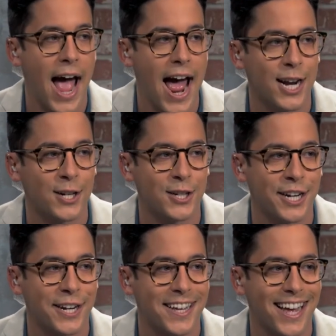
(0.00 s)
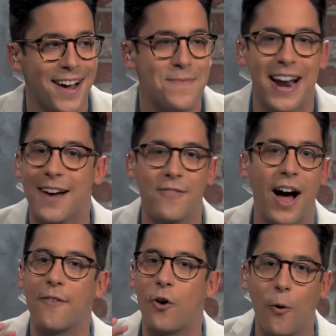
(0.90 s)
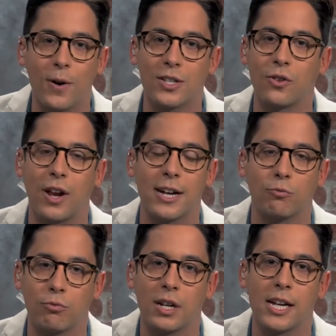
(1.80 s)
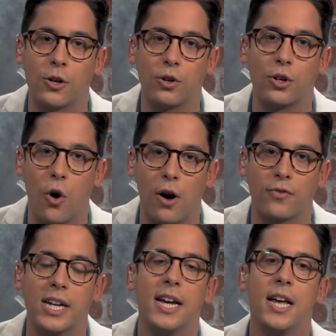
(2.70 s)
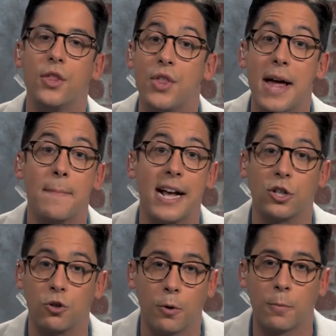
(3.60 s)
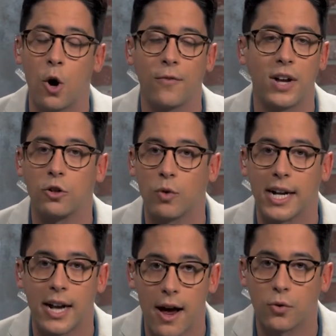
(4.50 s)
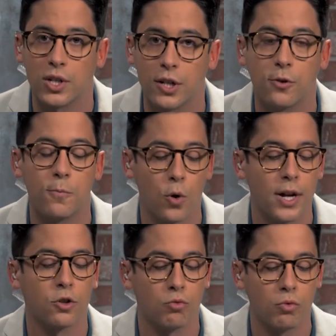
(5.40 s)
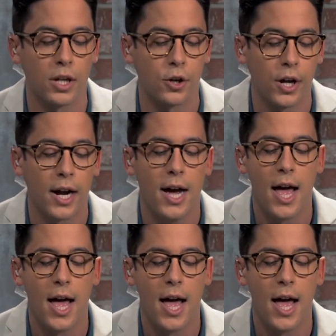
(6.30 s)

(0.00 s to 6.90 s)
And, uh, but I've, I've always liked really good coffee. They make superb coffee. I drink it every single morning. It's really good.